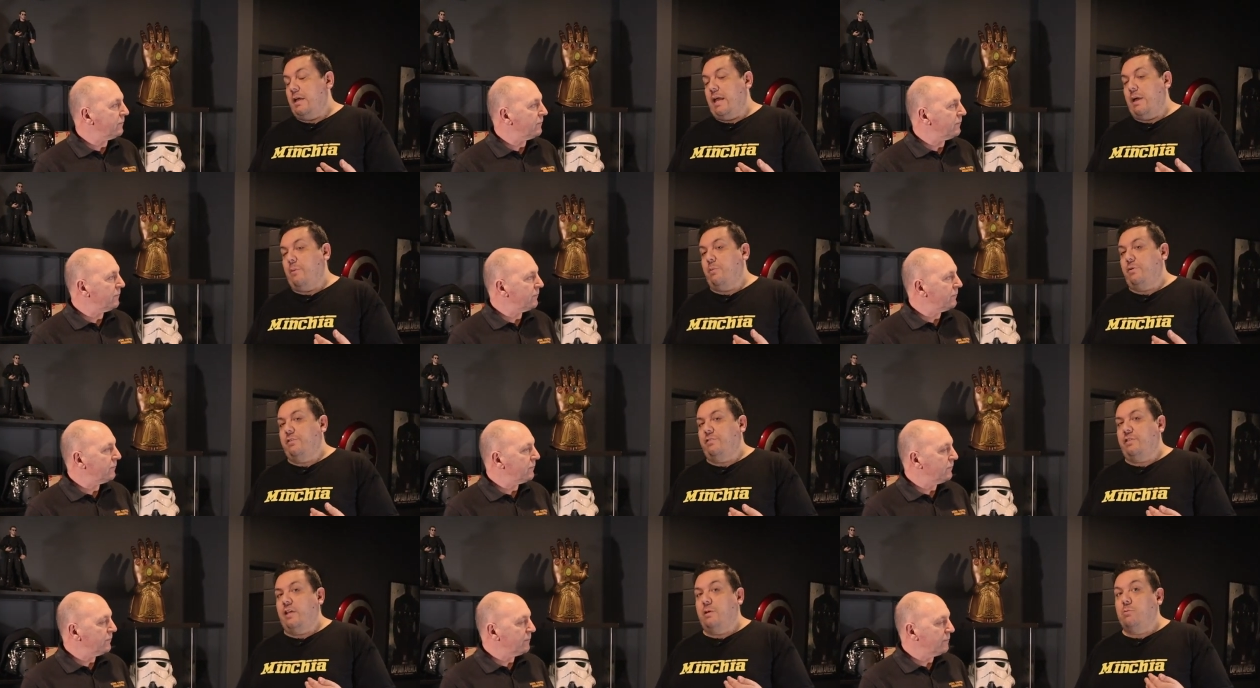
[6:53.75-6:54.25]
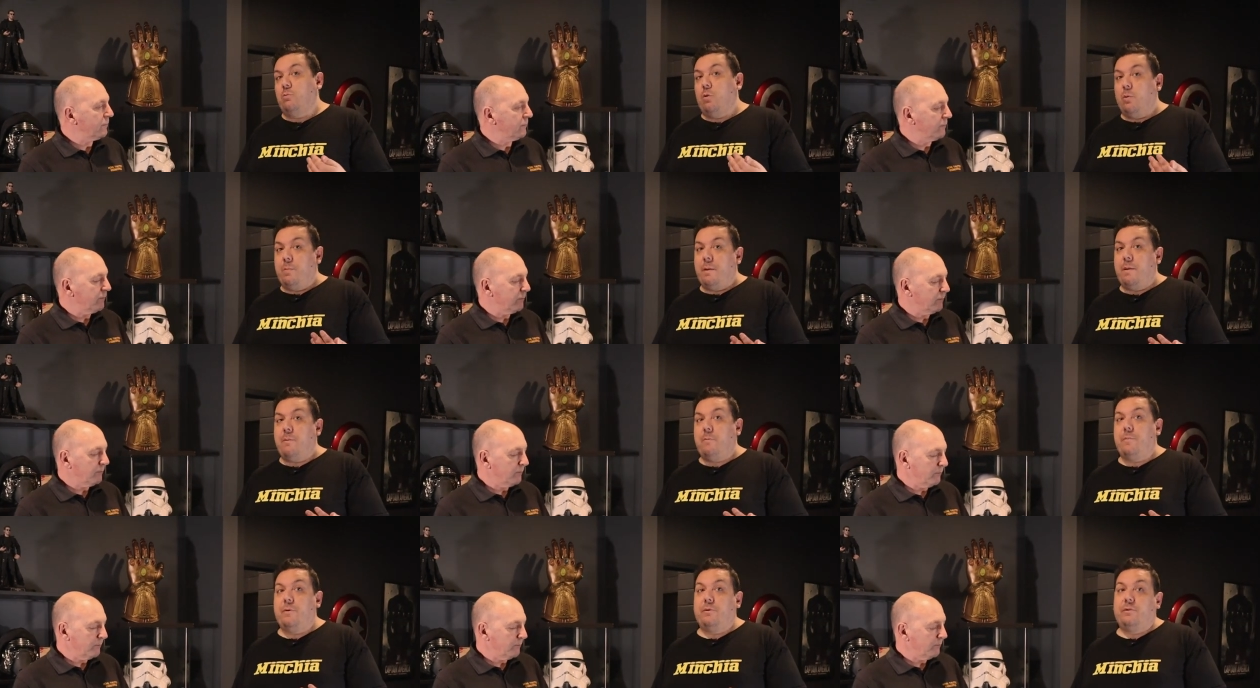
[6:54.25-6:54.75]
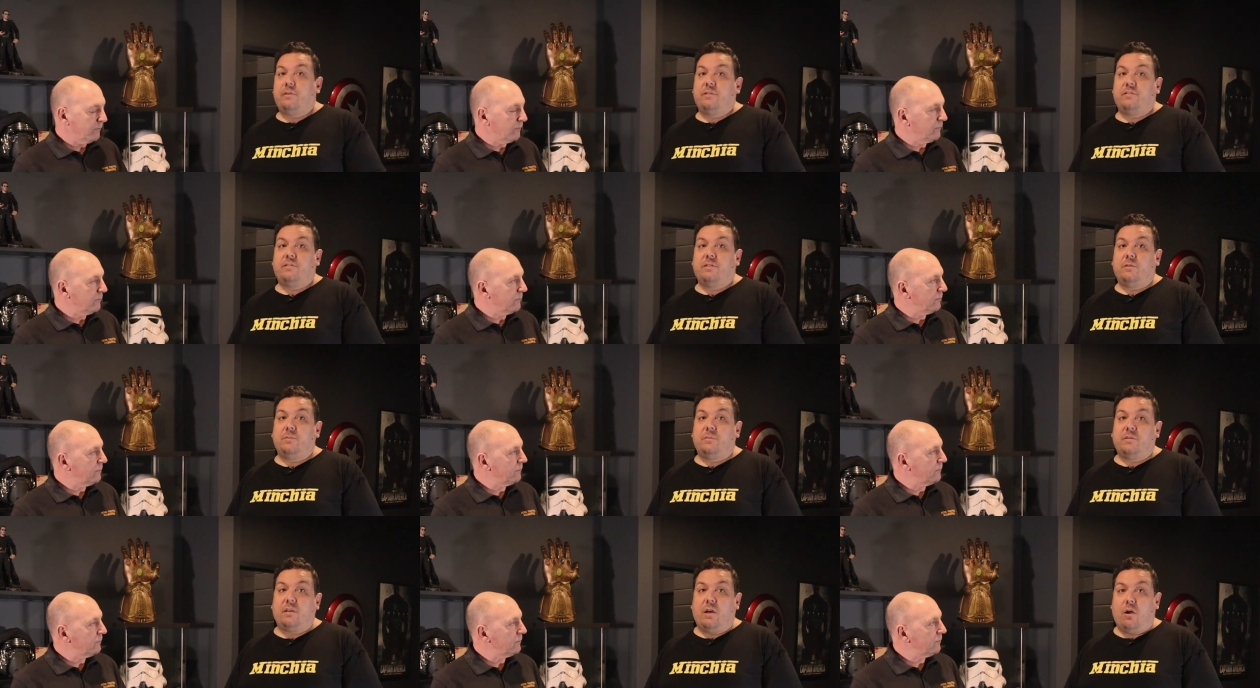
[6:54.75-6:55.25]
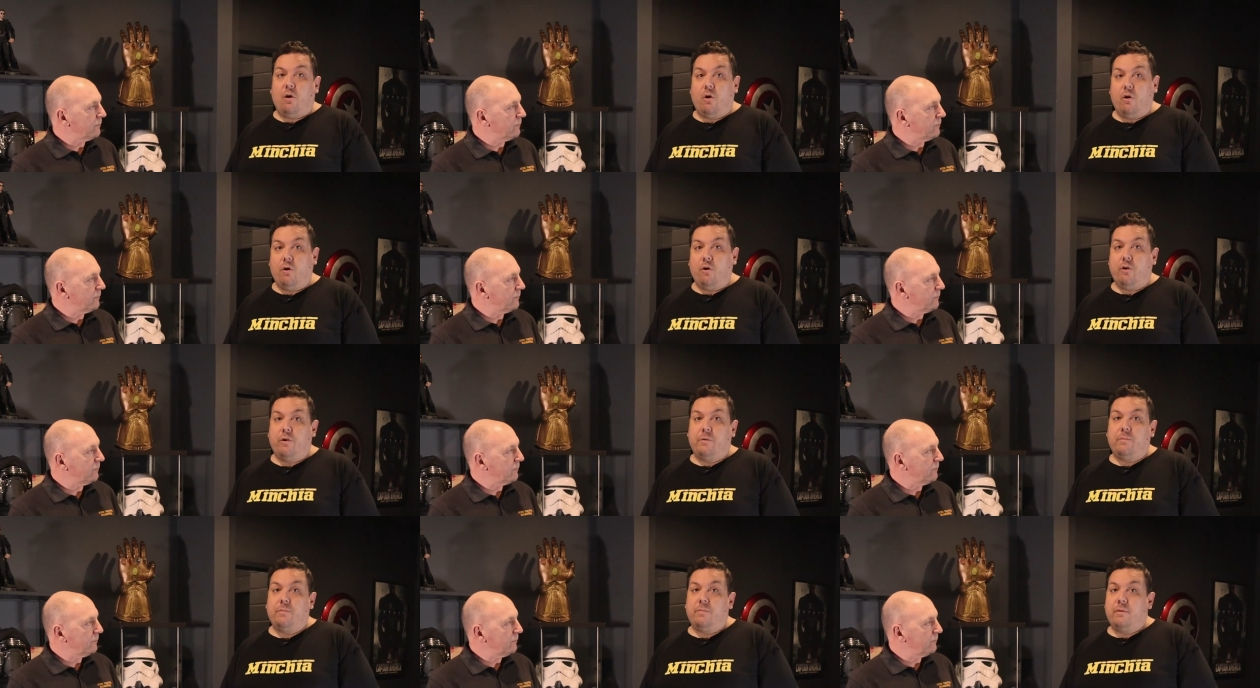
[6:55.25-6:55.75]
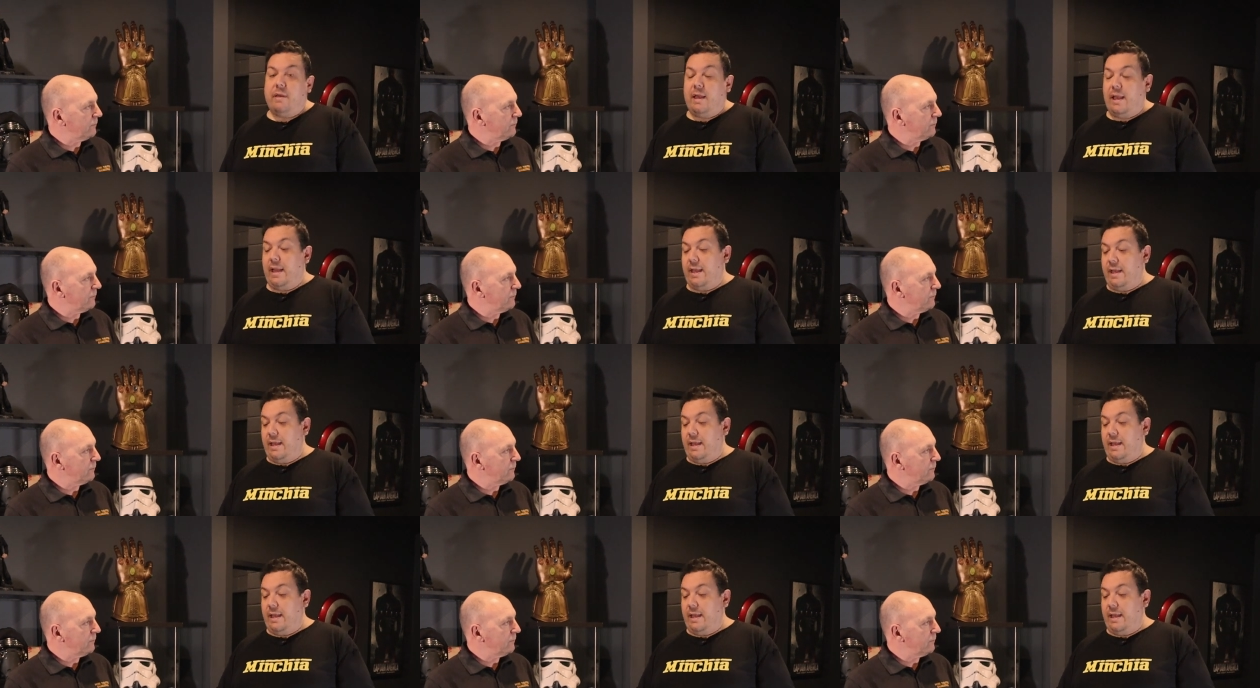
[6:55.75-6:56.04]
Speaker 1: and we're seeing more people building cinemas at home.